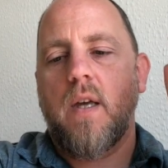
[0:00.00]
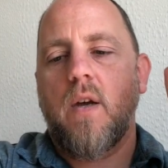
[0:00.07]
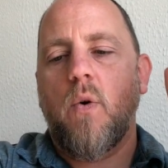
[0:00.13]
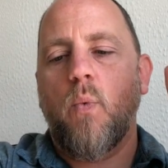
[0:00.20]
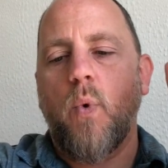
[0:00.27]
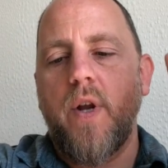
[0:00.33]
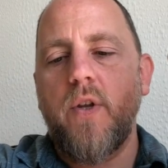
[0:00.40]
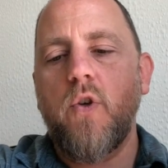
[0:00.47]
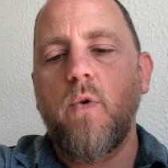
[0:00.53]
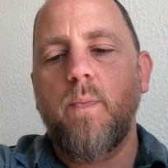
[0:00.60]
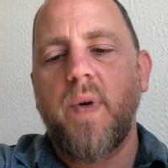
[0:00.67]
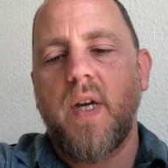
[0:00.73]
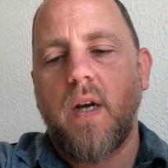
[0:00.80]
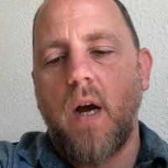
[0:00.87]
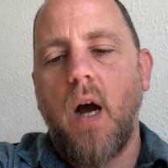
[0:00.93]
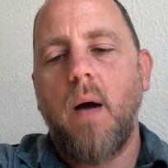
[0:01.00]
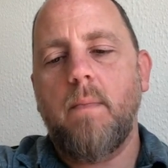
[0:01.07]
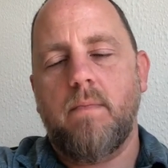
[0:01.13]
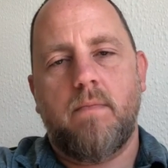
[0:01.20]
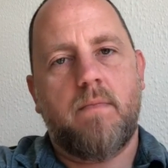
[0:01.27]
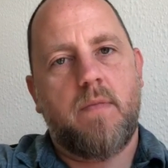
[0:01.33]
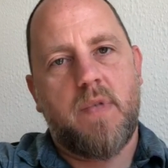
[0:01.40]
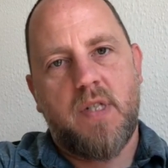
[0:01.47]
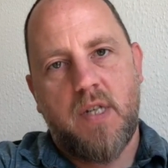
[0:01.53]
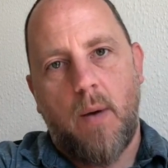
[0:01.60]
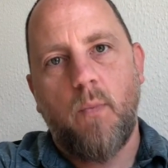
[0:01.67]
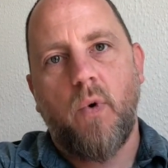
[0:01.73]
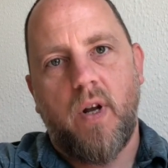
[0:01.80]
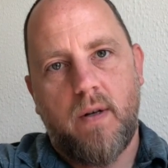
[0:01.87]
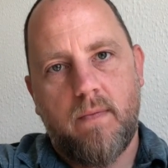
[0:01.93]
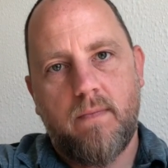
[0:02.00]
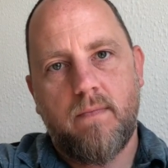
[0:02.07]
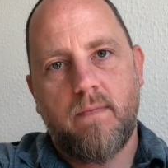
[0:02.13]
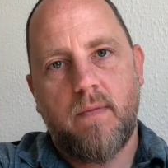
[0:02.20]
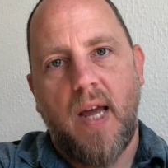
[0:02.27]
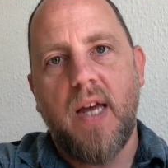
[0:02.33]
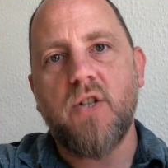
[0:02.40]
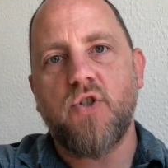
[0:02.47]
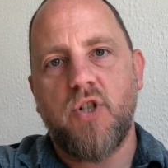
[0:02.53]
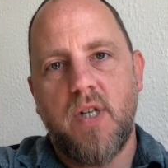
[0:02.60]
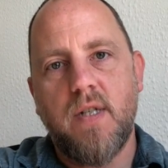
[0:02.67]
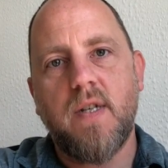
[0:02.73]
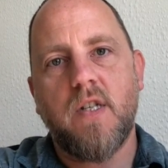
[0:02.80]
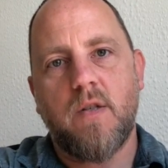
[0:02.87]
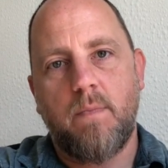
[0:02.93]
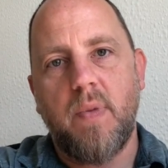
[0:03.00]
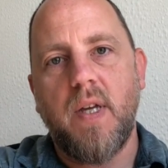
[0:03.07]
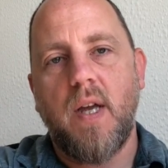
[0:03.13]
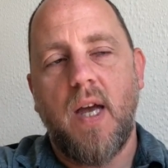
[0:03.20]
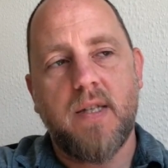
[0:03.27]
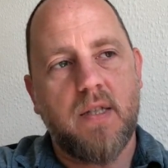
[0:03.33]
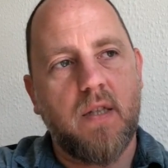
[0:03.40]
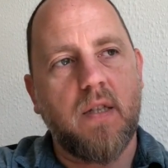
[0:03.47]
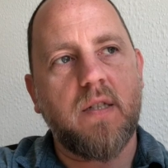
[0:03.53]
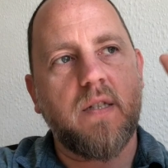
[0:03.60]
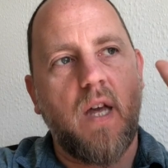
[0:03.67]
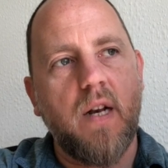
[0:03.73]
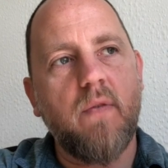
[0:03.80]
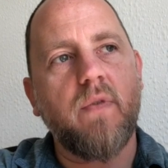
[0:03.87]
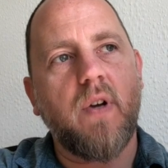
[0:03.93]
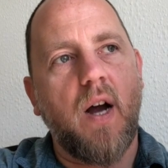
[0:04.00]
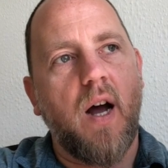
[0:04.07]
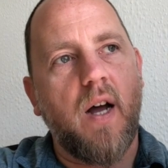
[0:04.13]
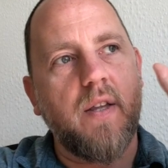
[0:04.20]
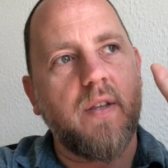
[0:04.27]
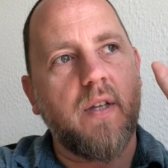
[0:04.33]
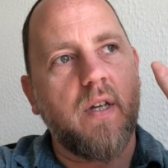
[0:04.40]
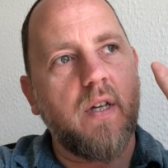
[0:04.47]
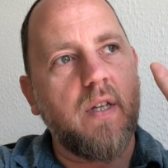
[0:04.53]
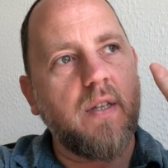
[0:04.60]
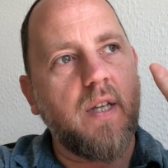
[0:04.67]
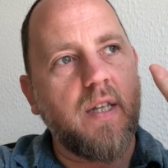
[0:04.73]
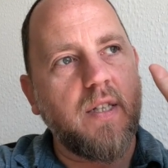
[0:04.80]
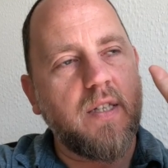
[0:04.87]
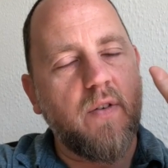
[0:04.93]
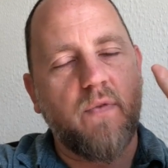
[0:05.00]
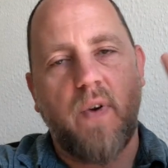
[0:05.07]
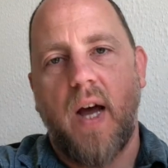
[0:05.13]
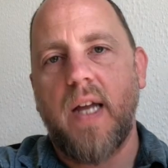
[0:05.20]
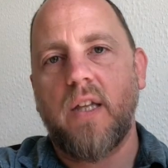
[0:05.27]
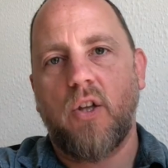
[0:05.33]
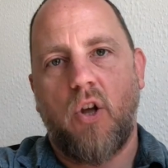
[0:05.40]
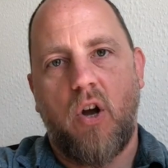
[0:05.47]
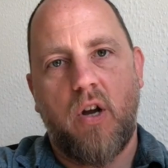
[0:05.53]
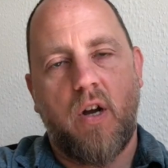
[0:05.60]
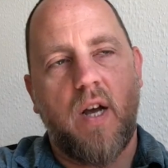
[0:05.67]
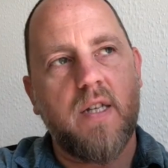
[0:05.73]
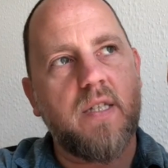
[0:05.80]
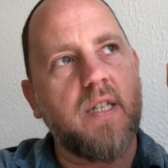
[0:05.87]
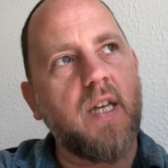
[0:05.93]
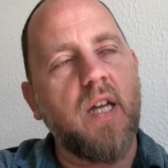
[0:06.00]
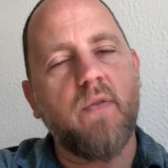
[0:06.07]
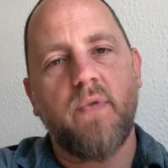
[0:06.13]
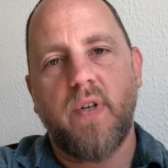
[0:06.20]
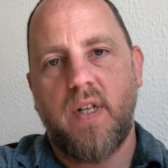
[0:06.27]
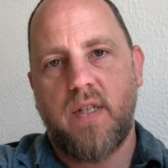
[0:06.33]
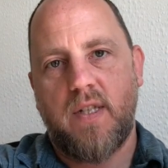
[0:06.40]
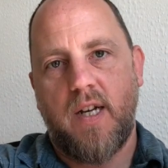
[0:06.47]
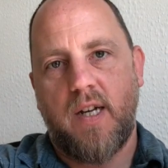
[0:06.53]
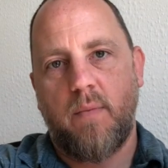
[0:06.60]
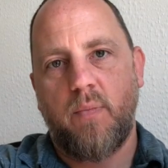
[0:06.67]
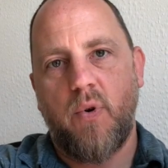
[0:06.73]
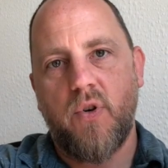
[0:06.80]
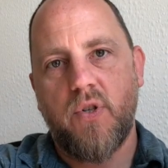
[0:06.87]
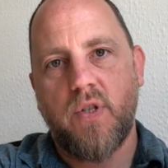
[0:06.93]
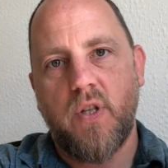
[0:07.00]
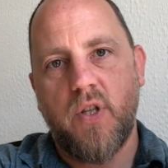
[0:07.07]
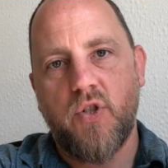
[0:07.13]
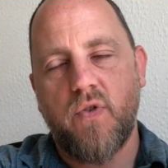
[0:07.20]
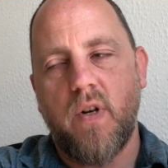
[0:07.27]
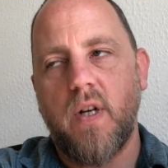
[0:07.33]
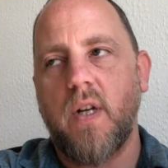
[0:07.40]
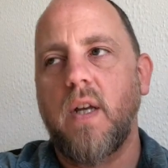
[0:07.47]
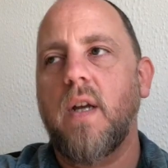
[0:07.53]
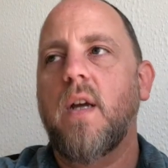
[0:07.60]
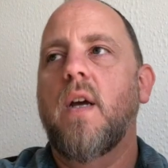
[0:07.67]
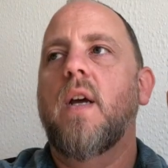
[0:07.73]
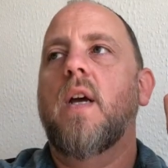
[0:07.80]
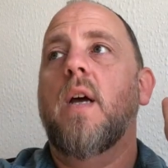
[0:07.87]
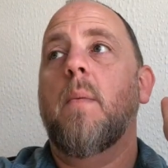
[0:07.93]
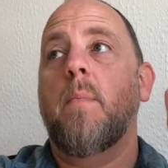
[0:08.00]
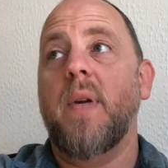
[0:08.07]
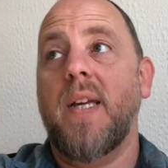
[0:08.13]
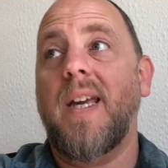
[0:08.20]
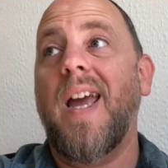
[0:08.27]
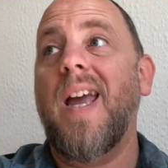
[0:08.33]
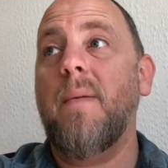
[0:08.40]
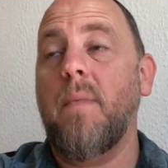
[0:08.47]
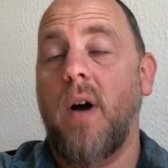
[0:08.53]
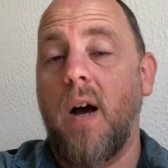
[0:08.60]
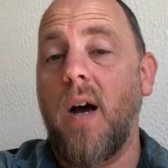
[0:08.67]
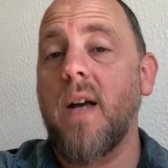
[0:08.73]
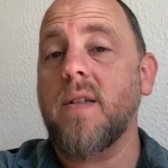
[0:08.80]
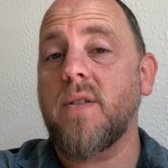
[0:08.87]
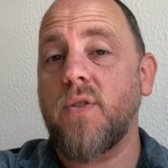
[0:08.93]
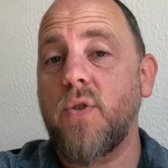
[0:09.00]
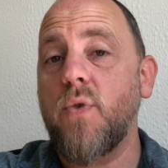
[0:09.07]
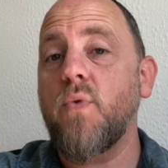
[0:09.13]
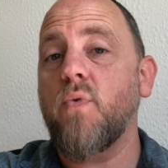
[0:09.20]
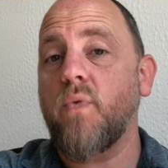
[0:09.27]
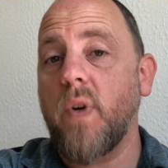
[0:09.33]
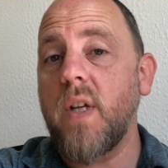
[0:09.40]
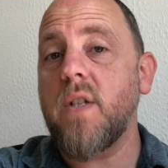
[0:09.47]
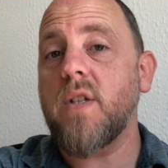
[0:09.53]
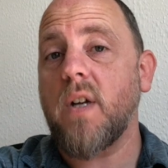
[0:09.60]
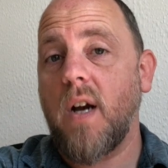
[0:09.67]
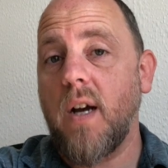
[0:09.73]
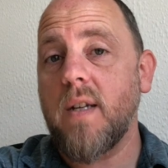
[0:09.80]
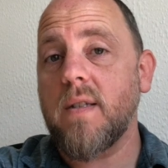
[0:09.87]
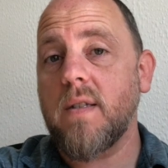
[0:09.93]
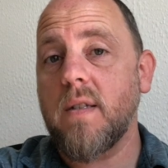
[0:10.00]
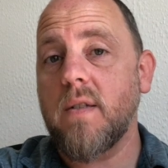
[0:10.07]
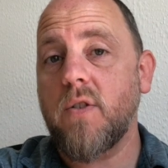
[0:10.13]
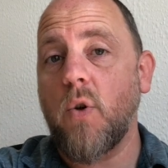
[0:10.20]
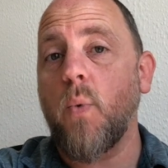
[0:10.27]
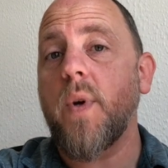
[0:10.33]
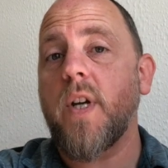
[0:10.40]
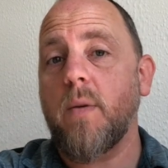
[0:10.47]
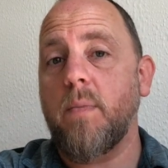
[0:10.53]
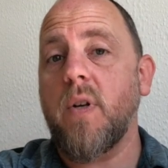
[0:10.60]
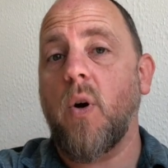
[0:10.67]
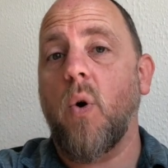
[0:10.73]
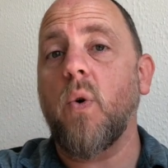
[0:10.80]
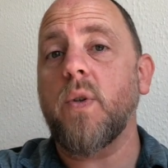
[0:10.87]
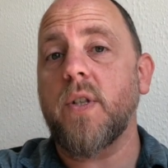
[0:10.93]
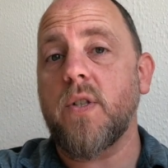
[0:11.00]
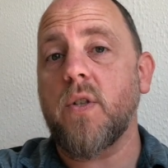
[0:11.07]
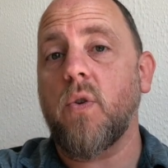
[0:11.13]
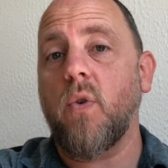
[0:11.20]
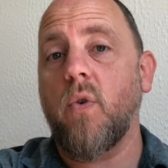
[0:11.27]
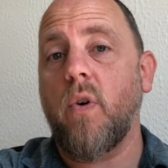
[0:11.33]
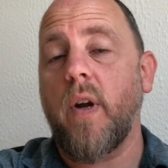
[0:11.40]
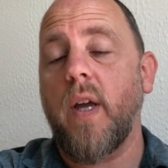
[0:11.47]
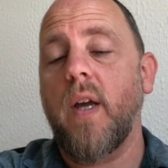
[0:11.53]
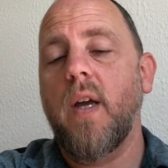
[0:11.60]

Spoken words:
When you become someone, as Jesus, as the Son of God, the divine Logos, the infinite second person of the Trinity, became us to reach us so we could behold his glory.